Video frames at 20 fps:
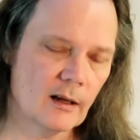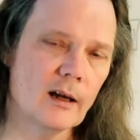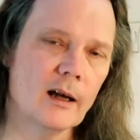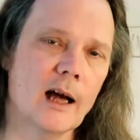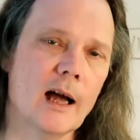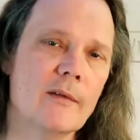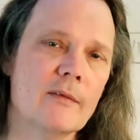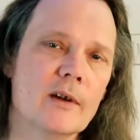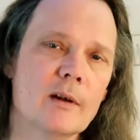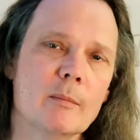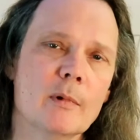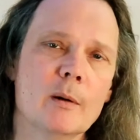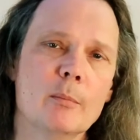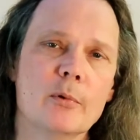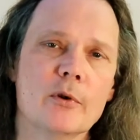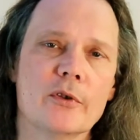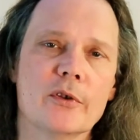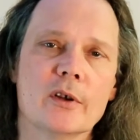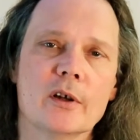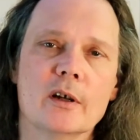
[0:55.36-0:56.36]
I've come up
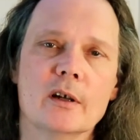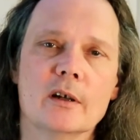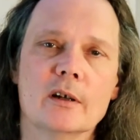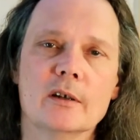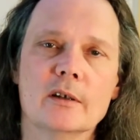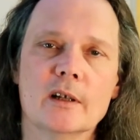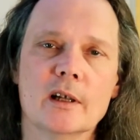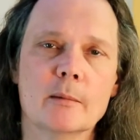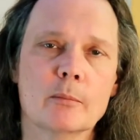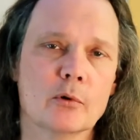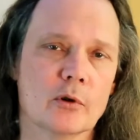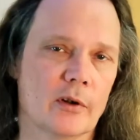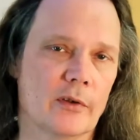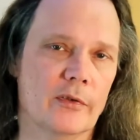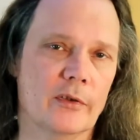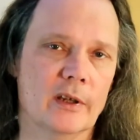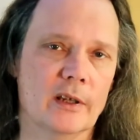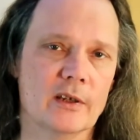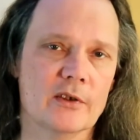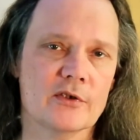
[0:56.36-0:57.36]
with a number of
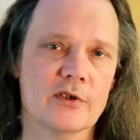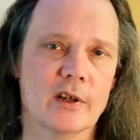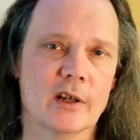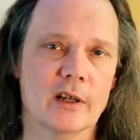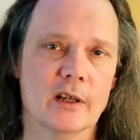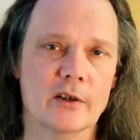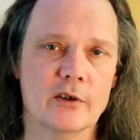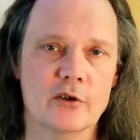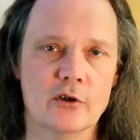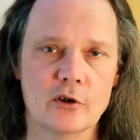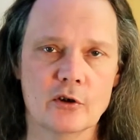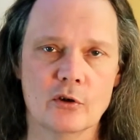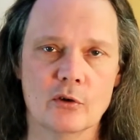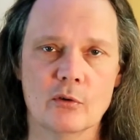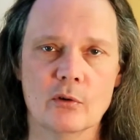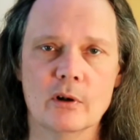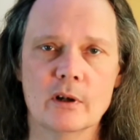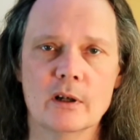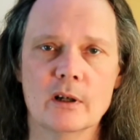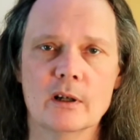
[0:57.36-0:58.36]
things that I
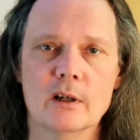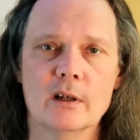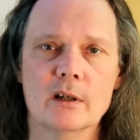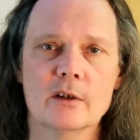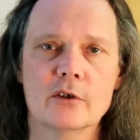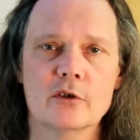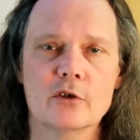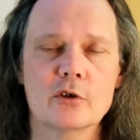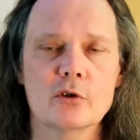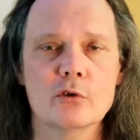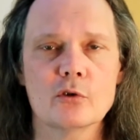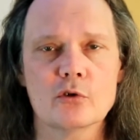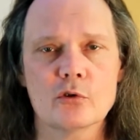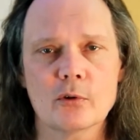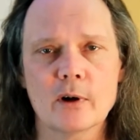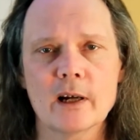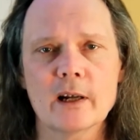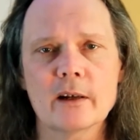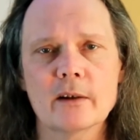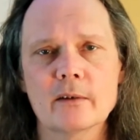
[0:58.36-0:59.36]
do to
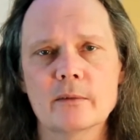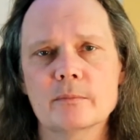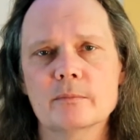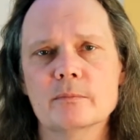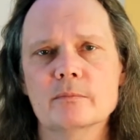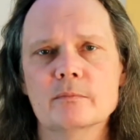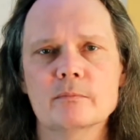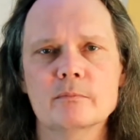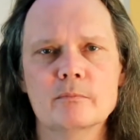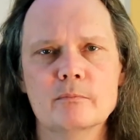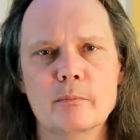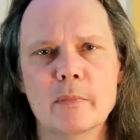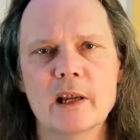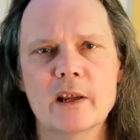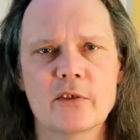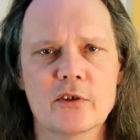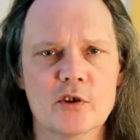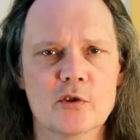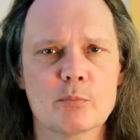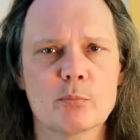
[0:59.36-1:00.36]
try to
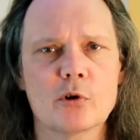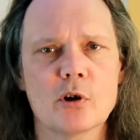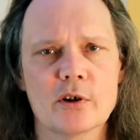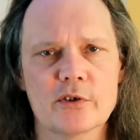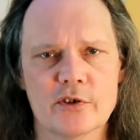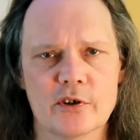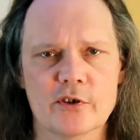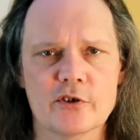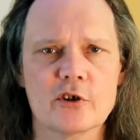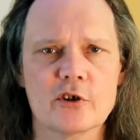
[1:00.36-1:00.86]
make this process